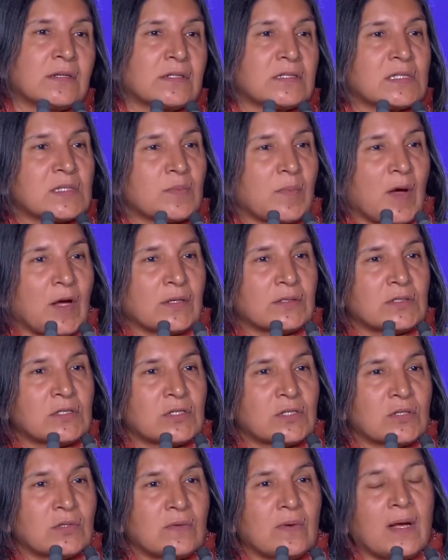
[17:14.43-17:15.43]
respond
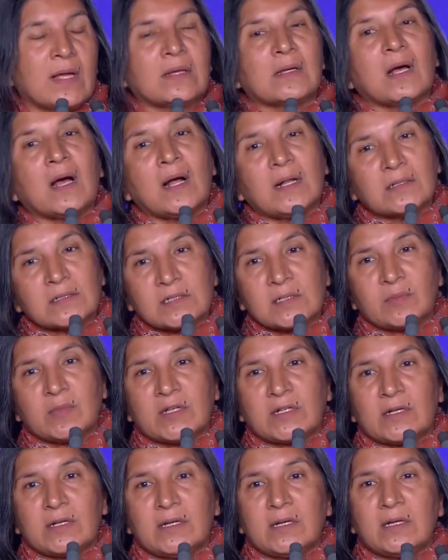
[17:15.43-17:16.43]
to, and
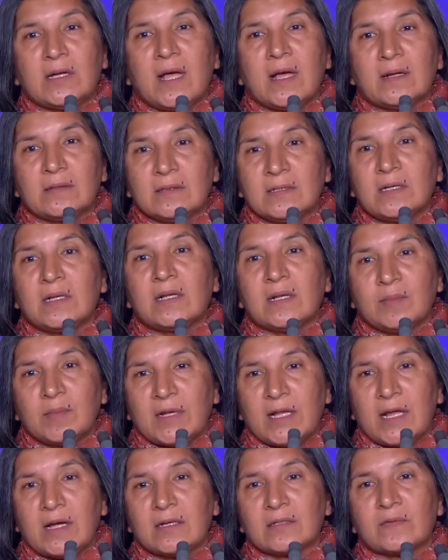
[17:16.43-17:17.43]
ultimately
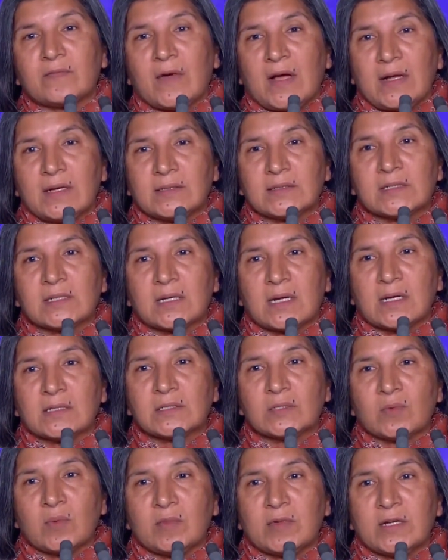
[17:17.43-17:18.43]
eliminate violence
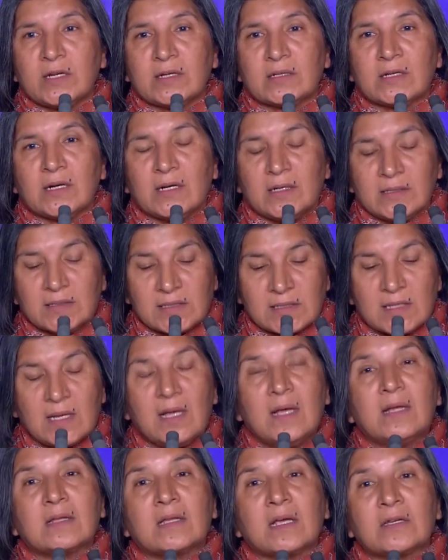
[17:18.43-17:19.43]
against women and girls.
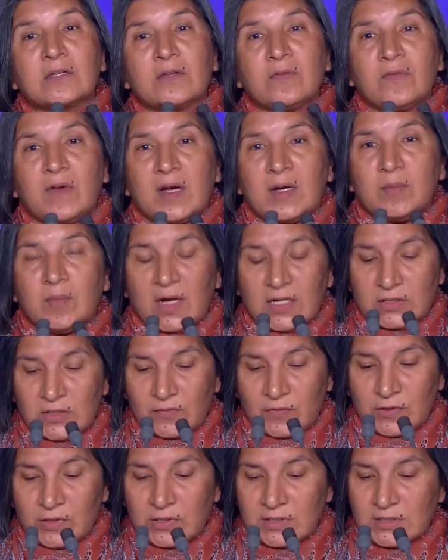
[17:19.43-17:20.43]
Thank you very much
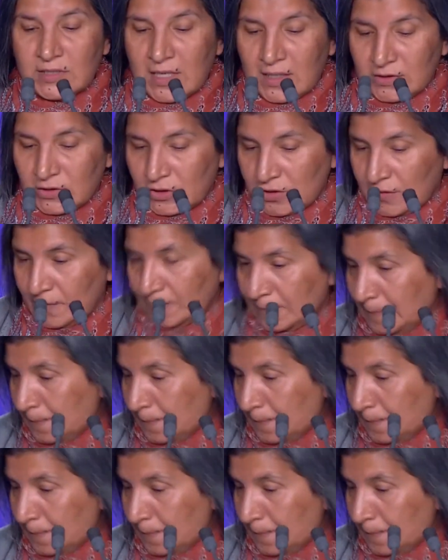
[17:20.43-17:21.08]
for your attention.